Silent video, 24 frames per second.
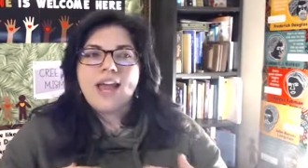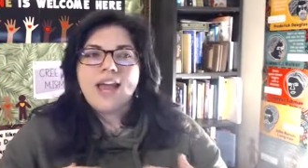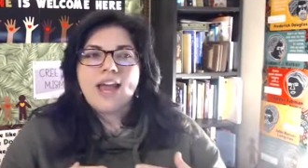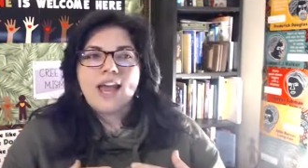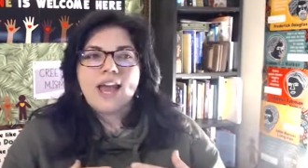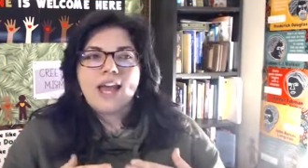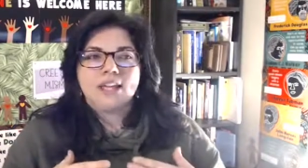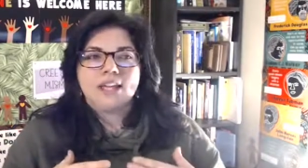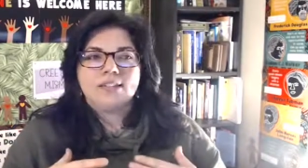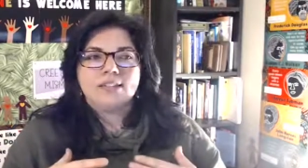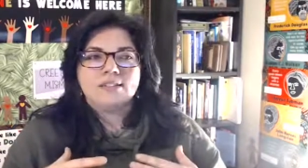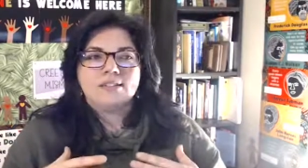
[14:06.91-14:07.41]

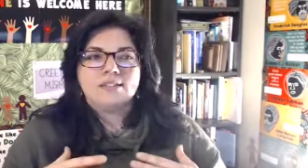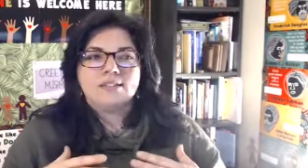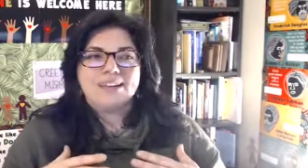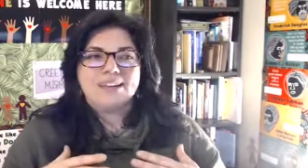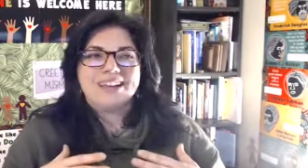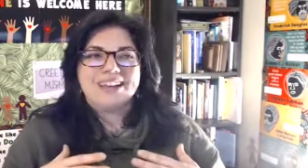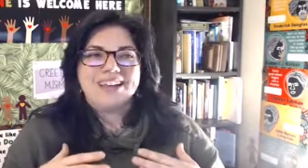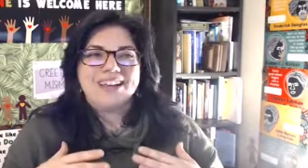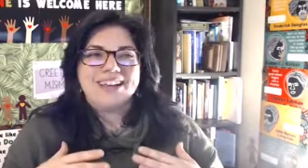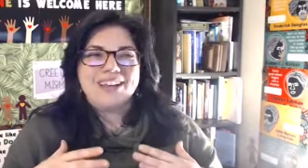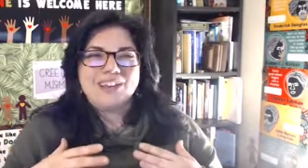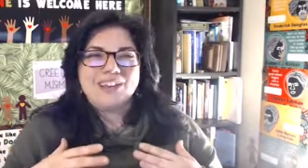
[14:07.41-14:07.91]
and
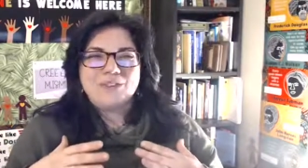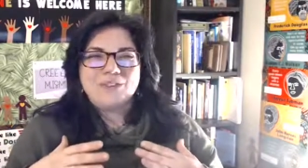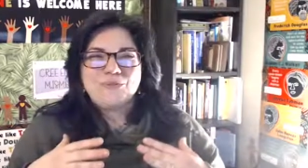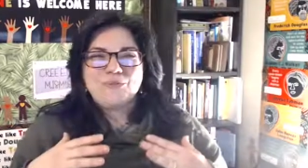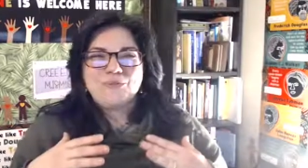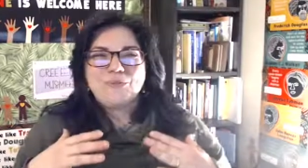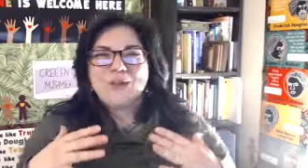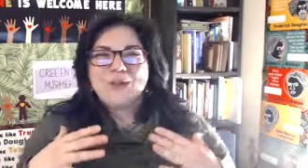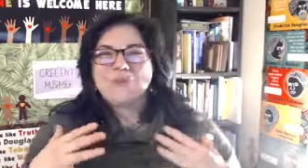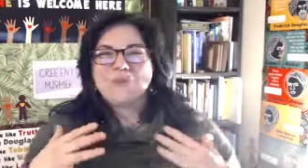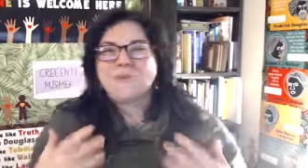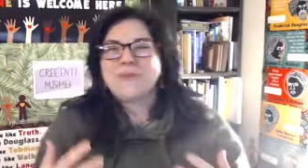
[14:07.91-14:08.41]

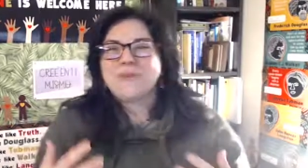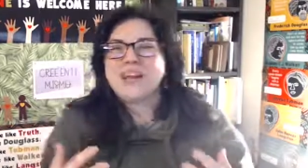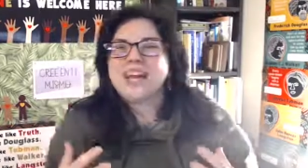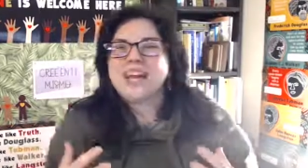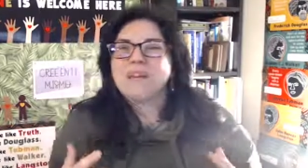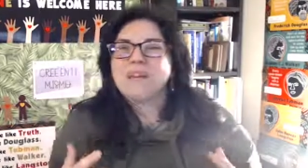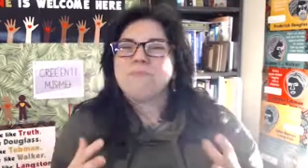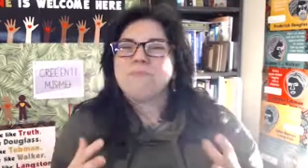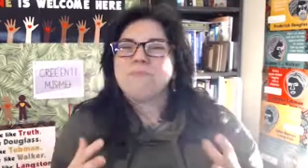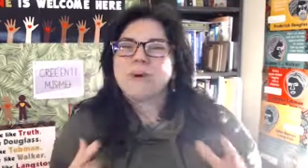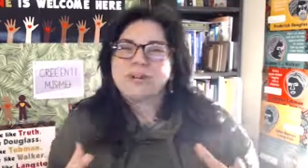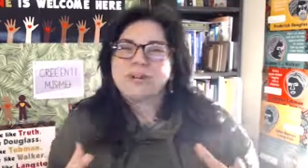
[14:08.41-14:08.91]
we
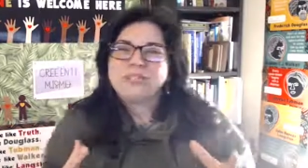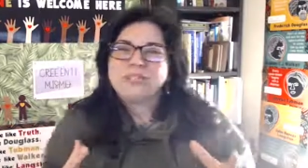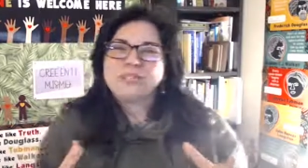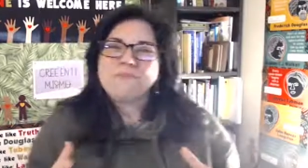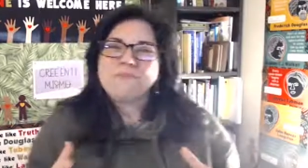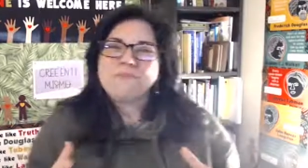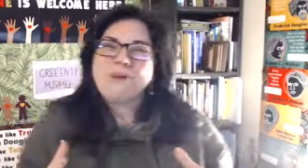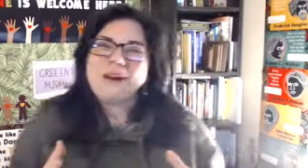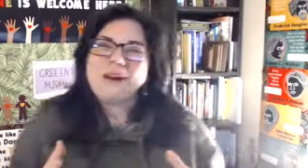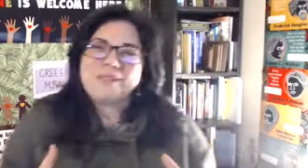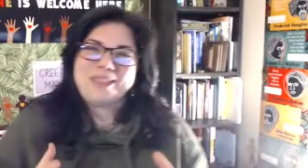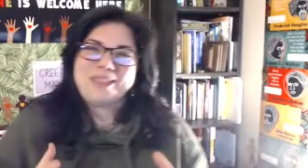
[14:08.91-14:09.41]
read books
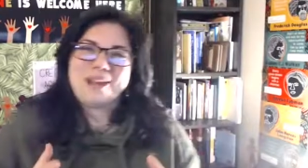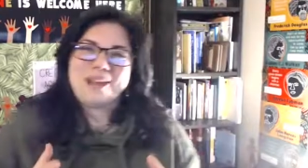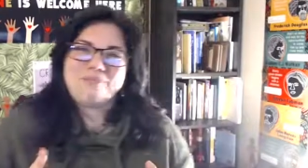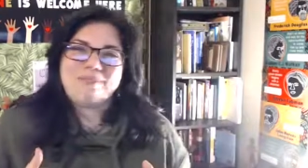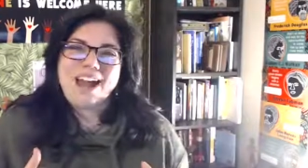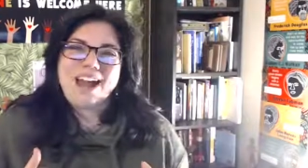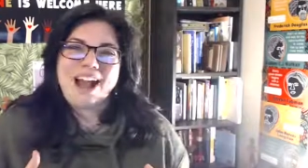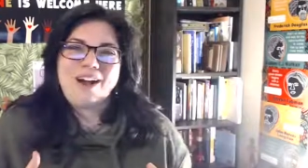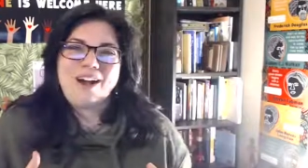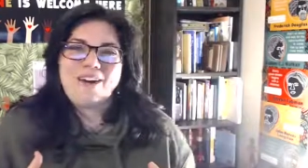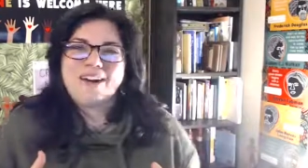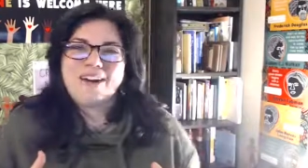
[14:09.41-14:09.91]
about them
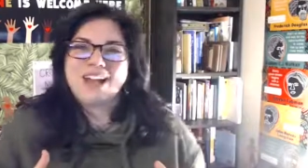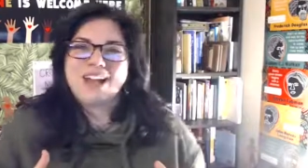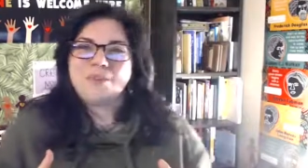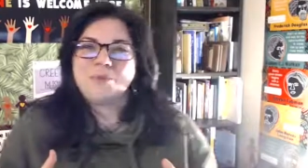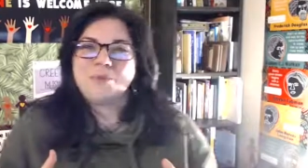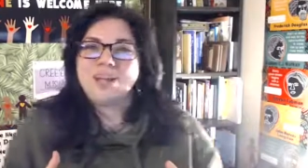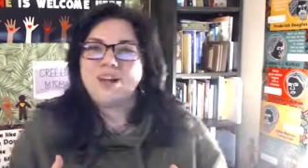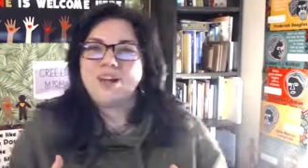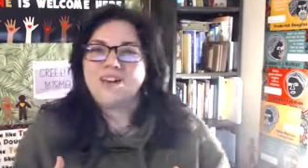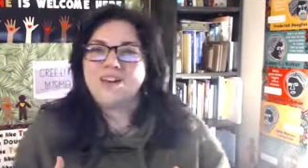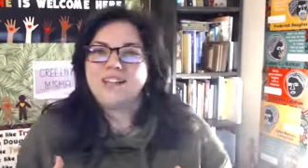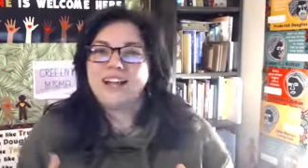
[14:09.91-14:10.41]
now and
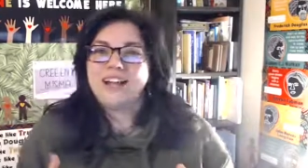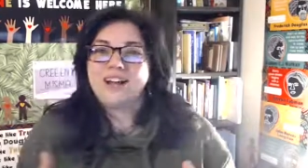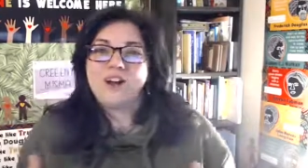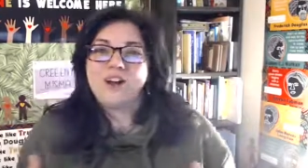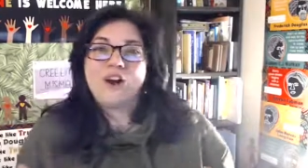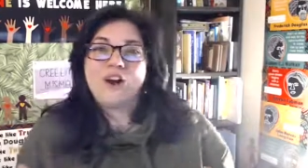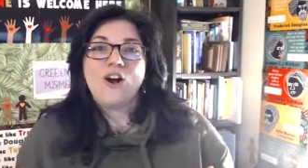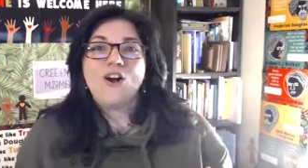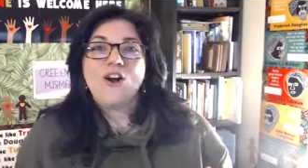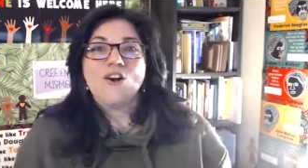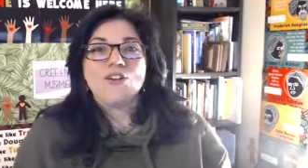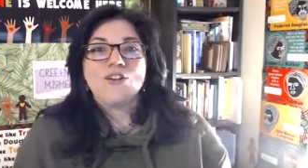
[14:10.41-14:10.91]
we go like
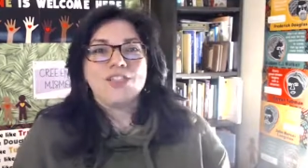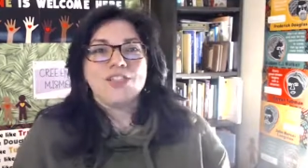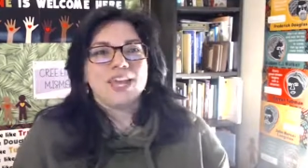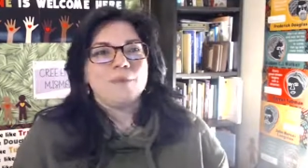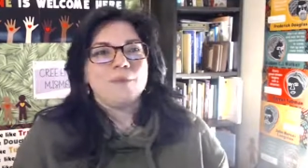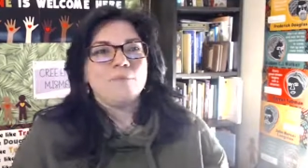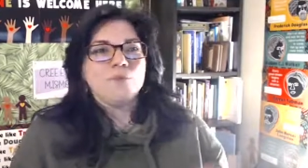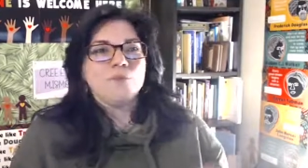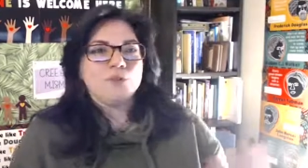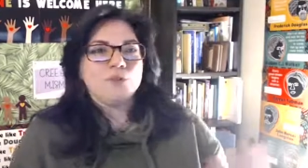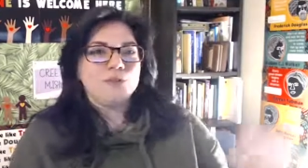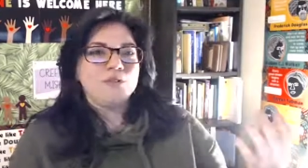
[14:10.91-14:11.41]
oh
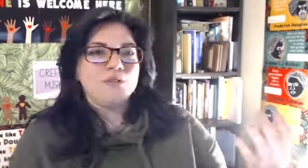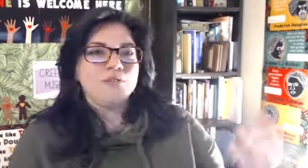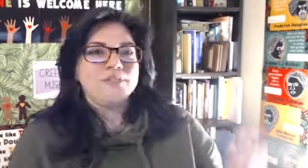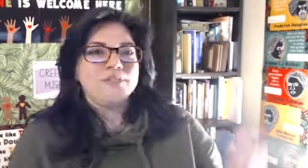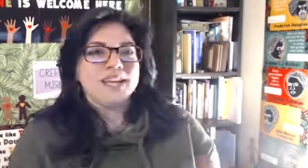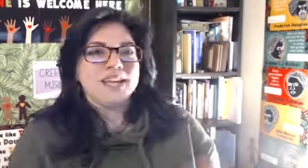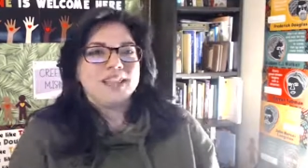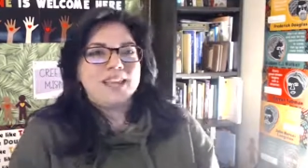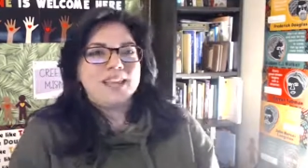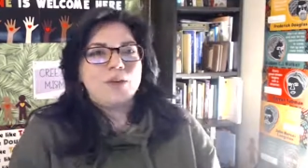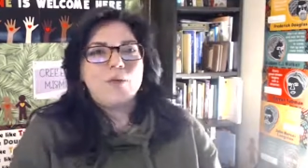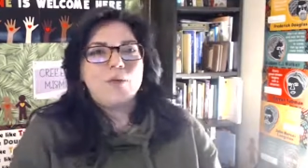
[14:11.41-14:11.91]
they
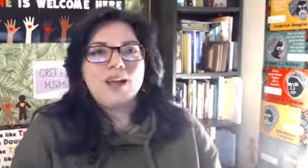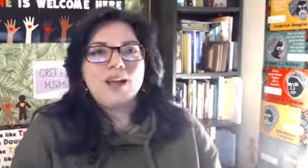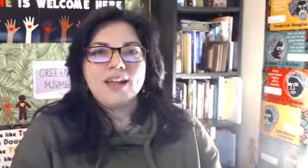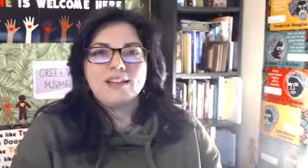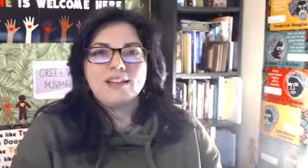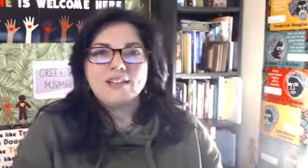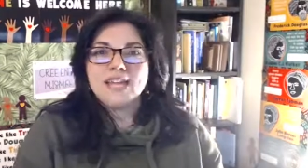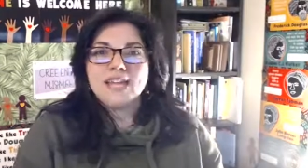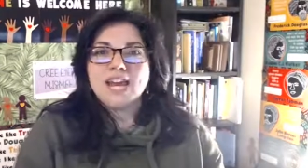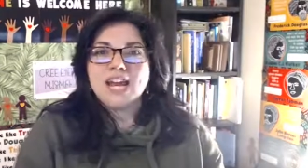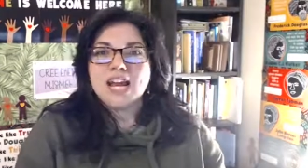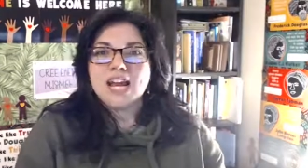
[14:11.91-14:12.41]
moved and they
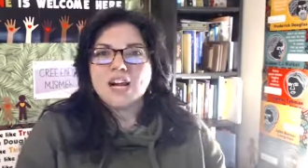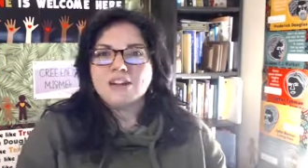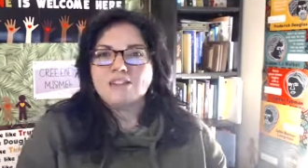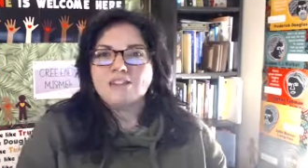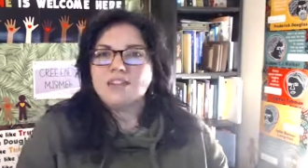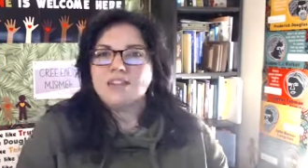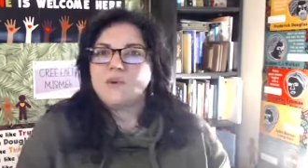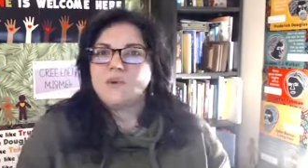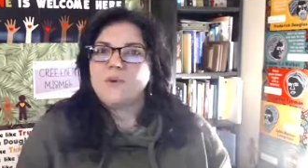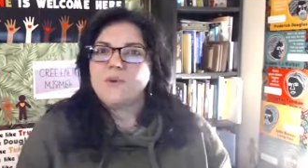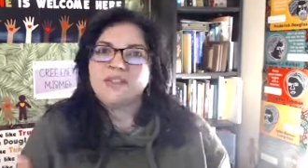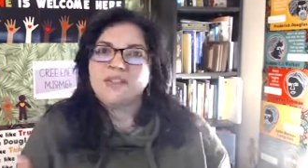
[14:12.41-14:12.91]
went here
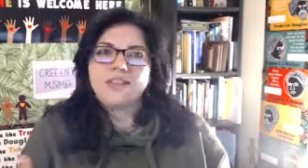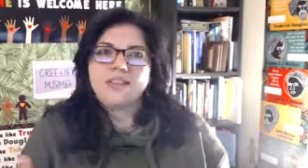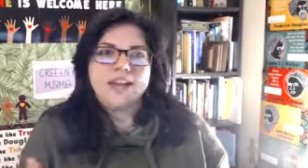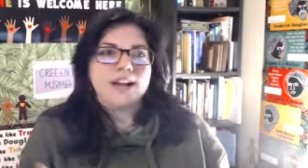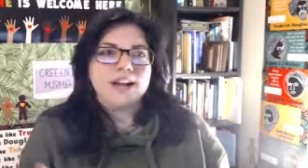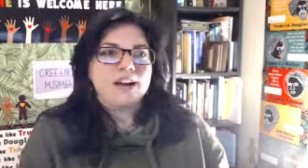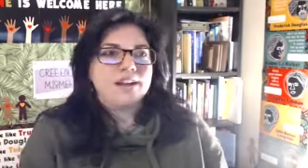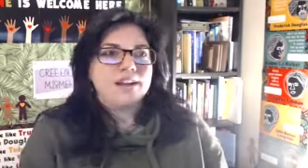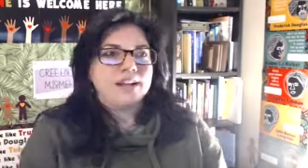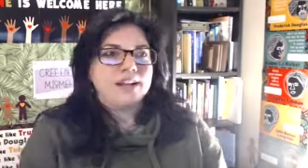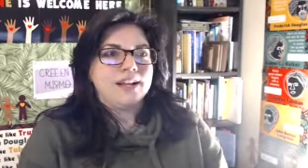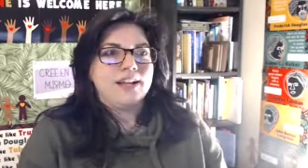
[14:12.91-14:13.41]
and they went
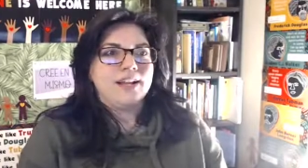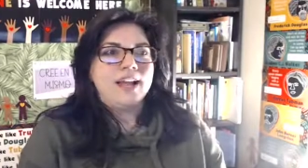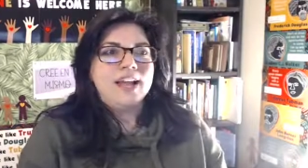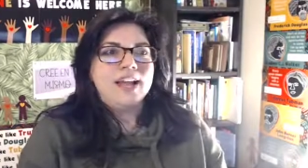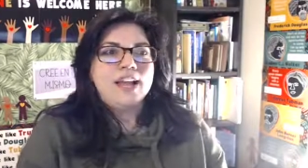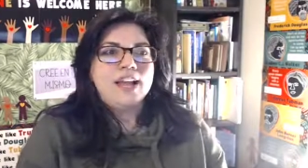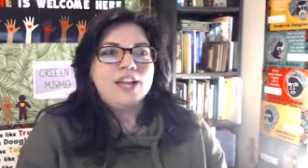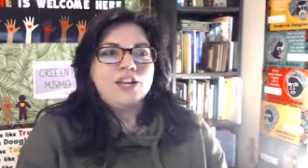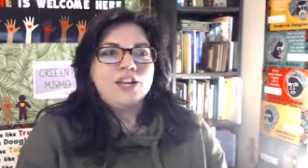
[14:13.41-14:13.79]
there and